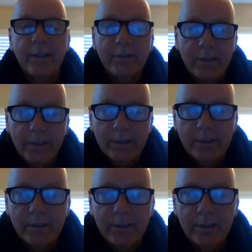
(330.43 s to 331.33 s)
things,
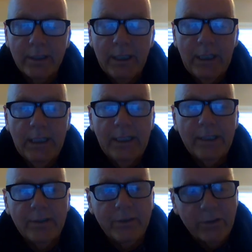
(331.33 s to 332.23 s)
guys,
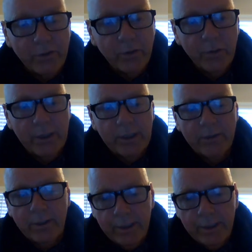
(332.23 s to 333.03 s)
because it's destroying us. I'll